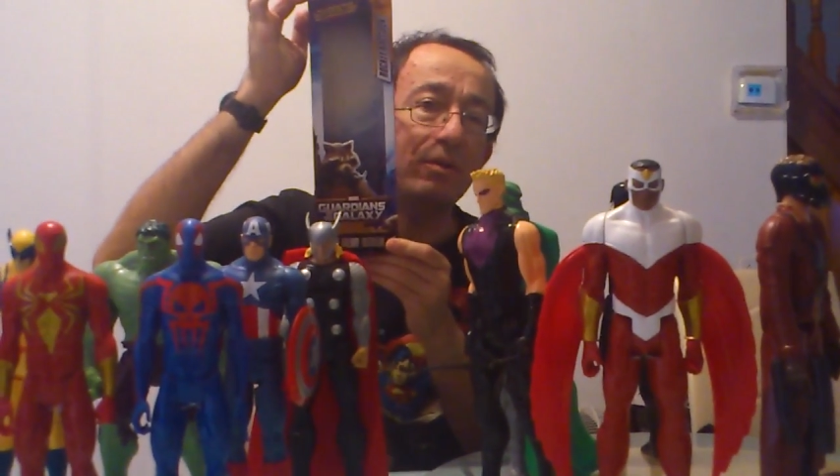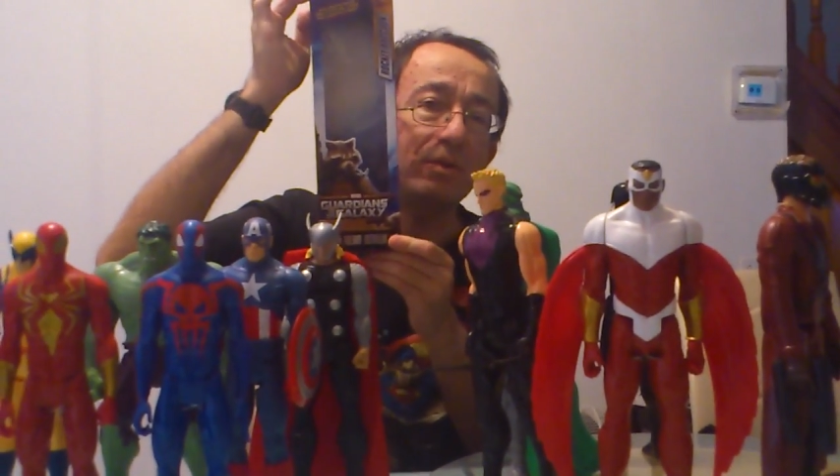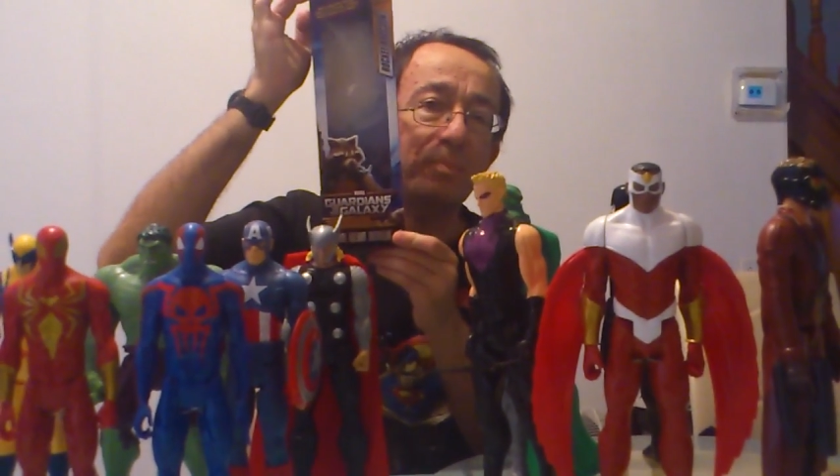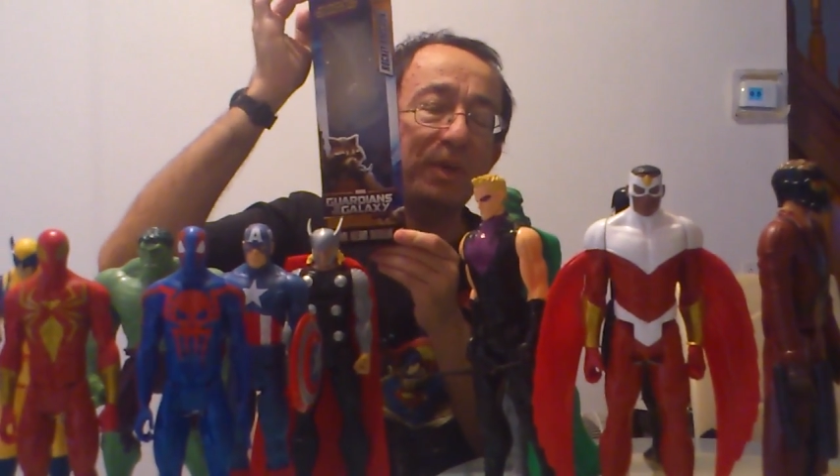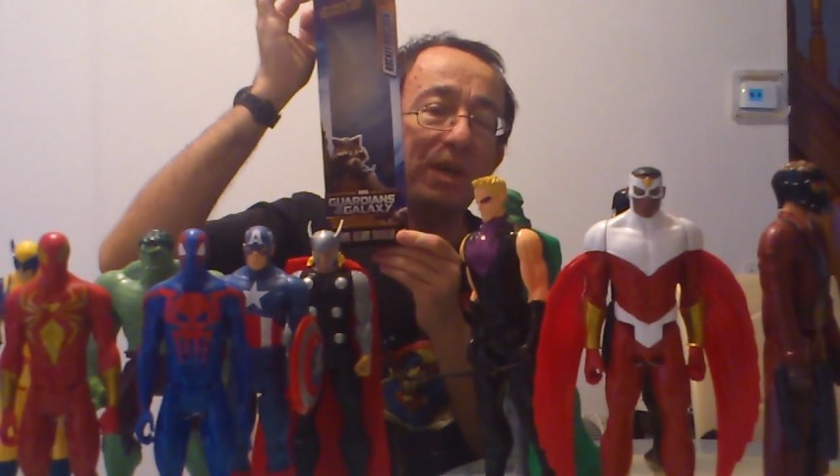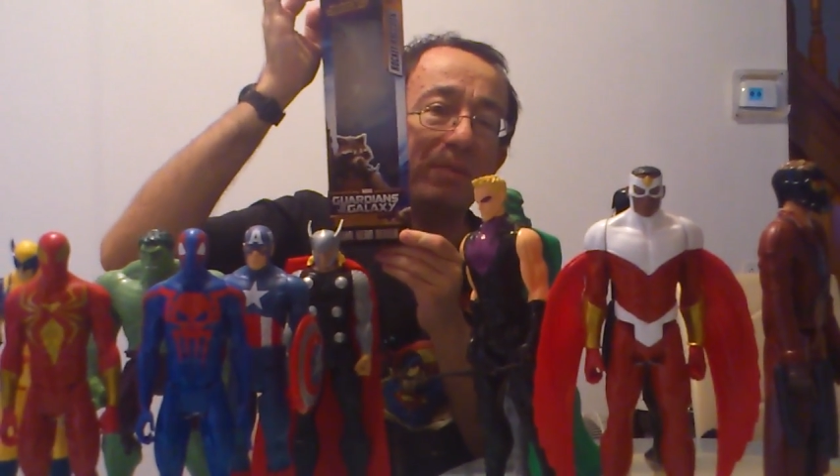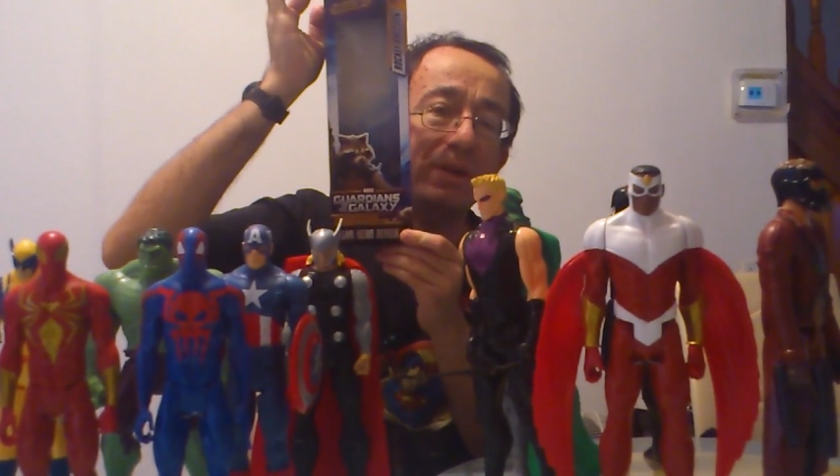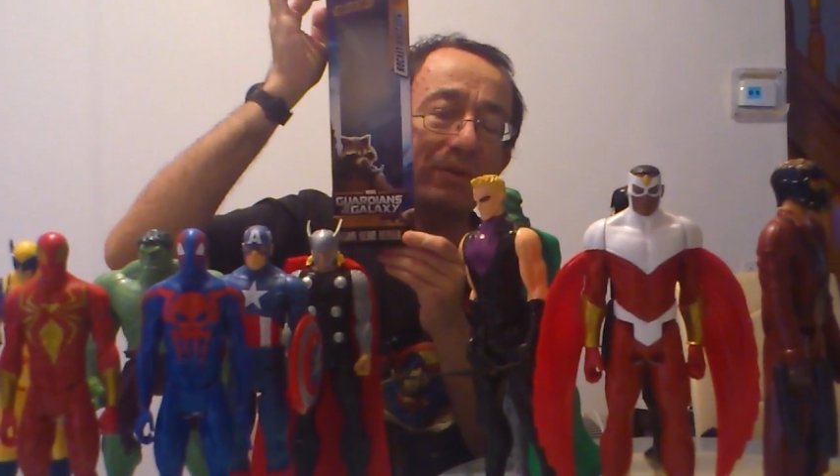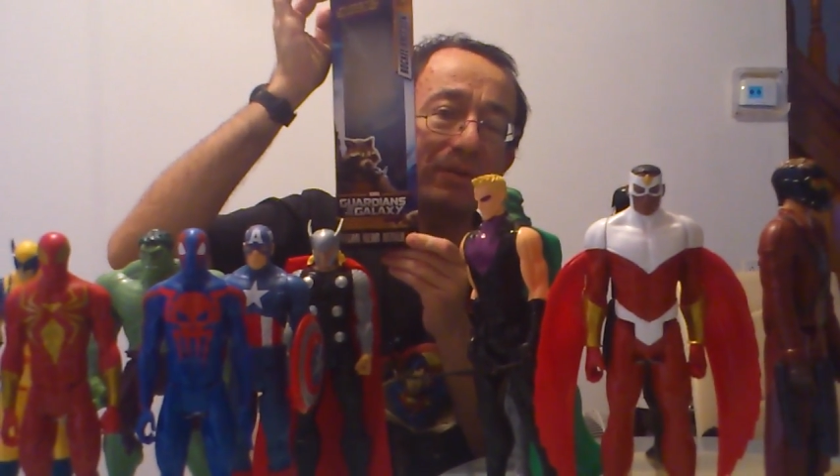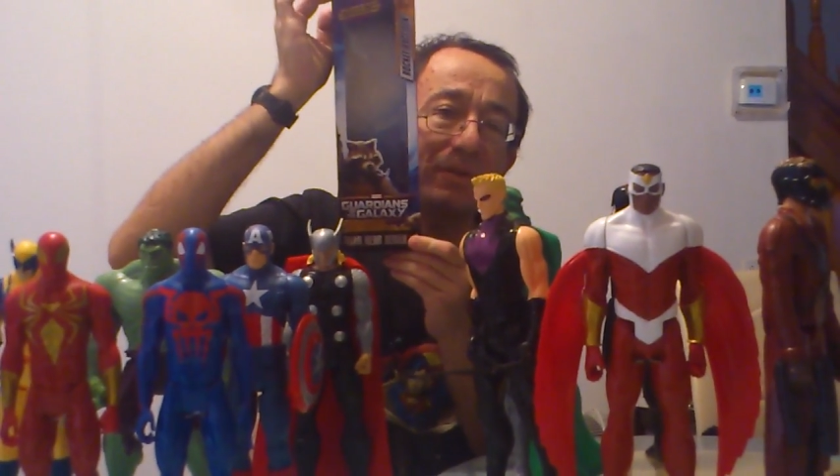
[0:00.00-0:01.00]
looks pretty
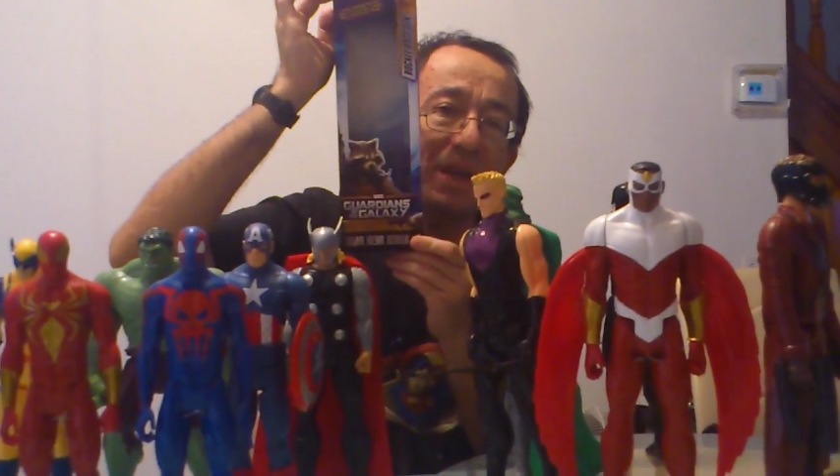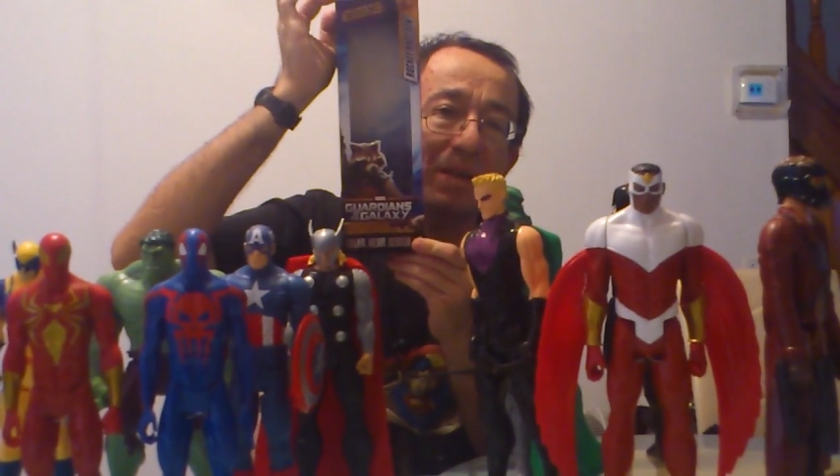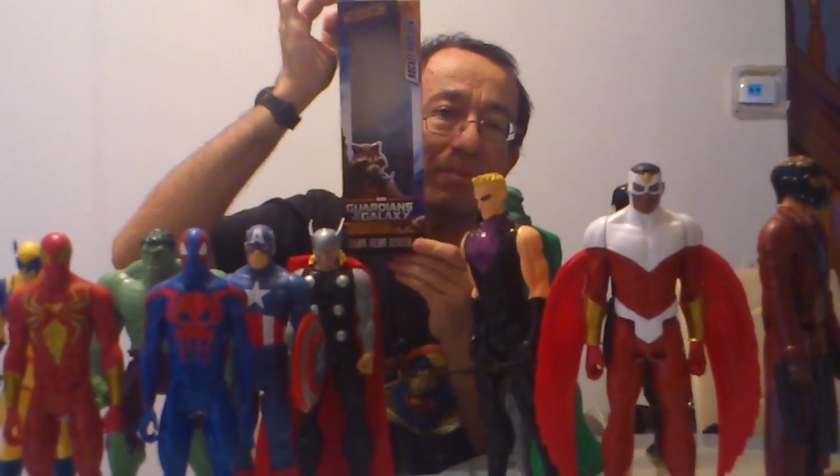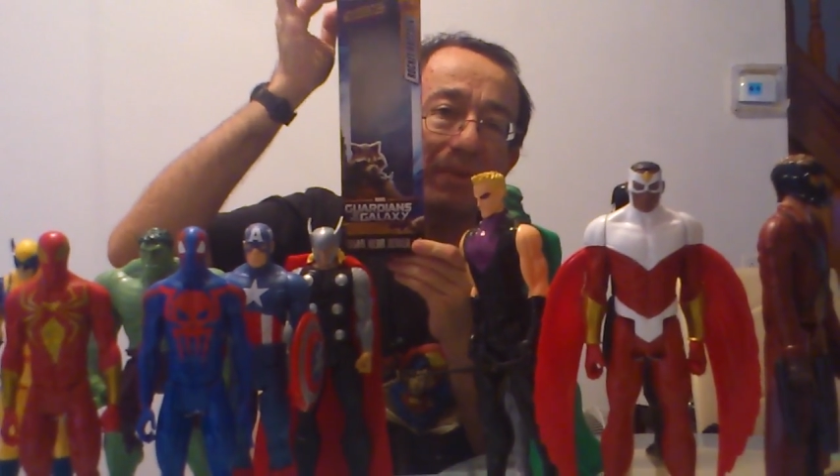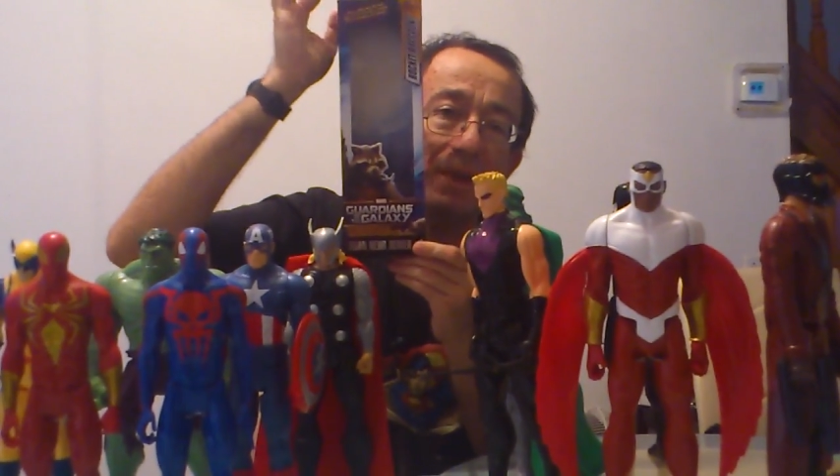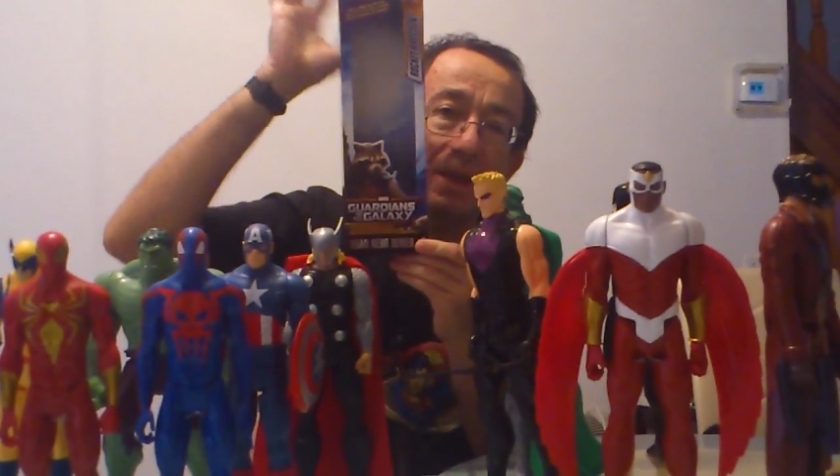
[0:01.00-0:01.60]
much the same.